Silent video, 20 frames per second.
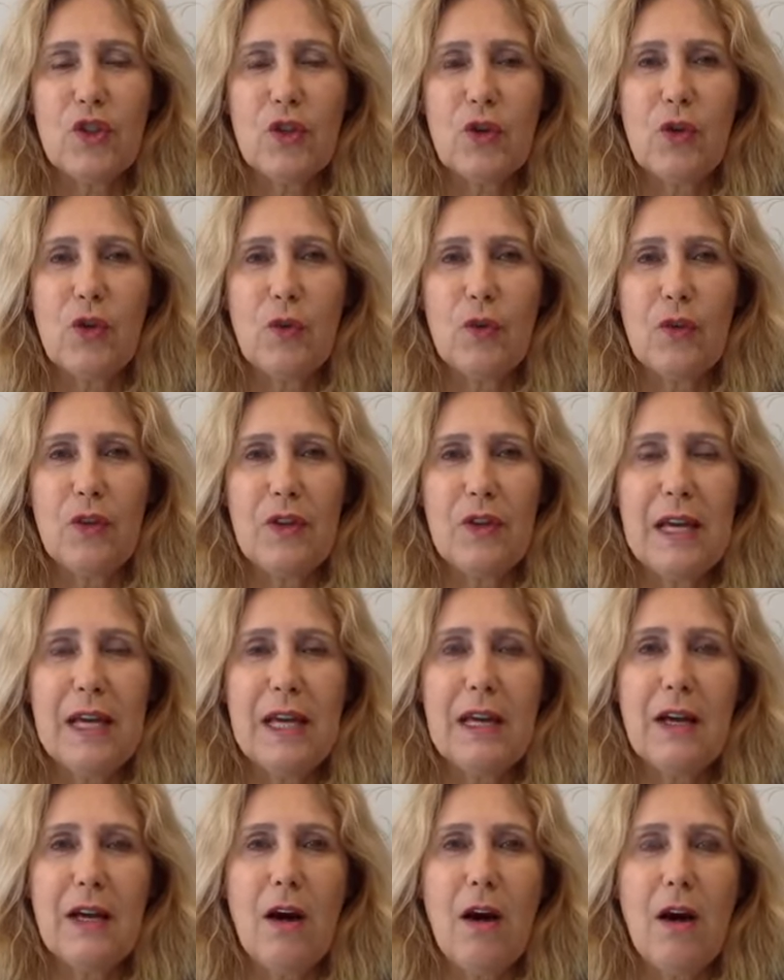So
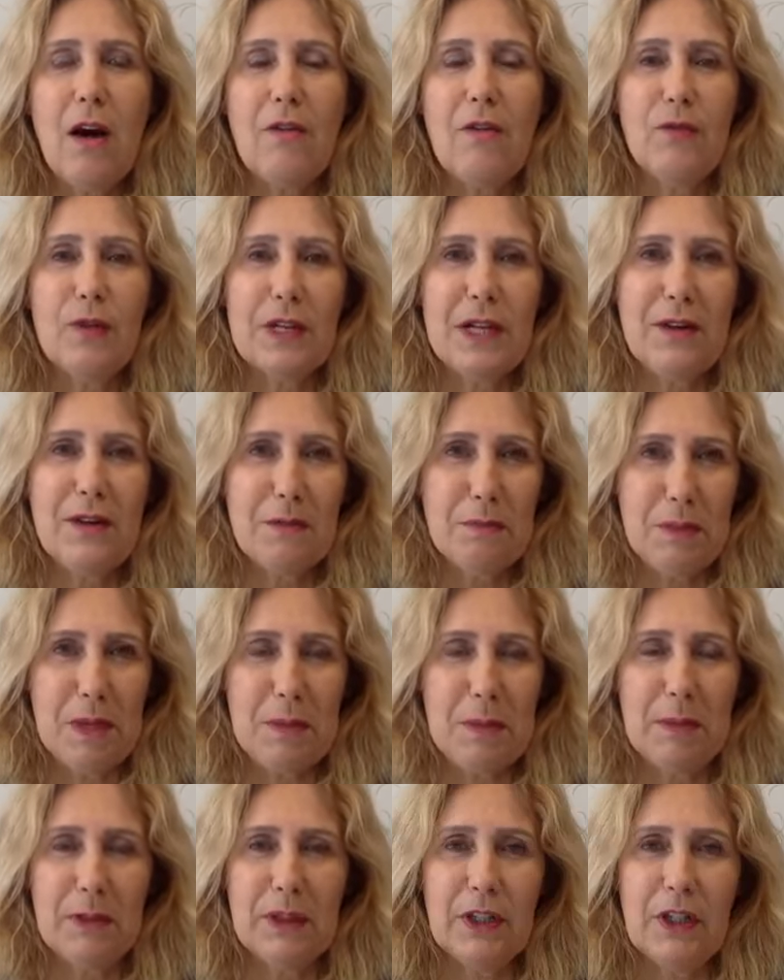think of whatever
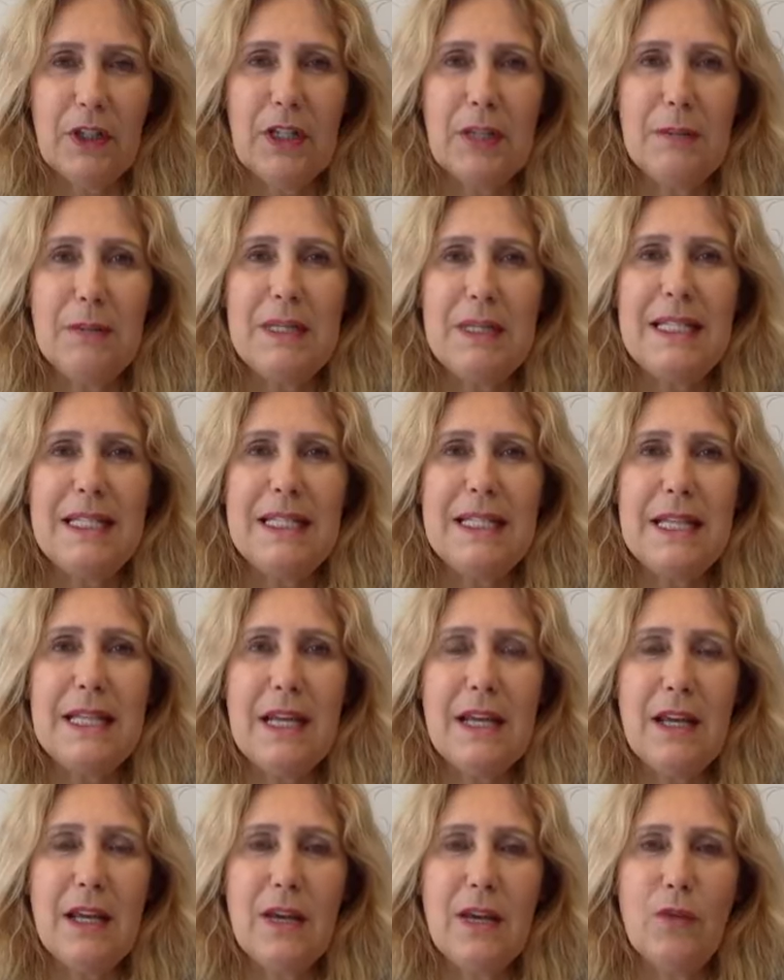people are going to be
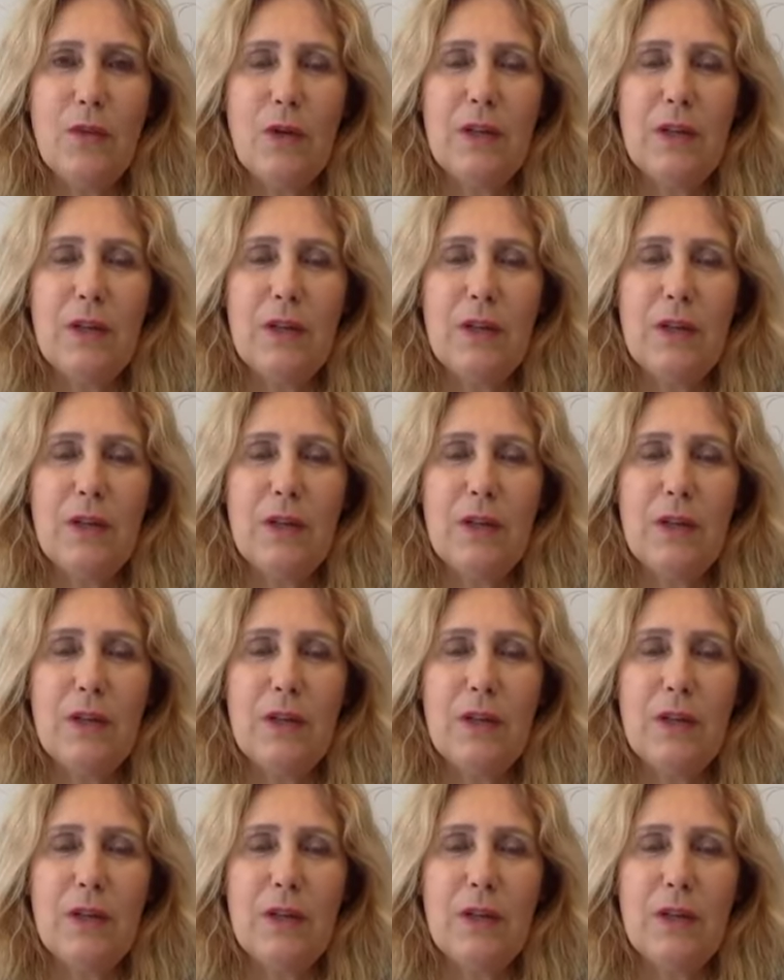seeing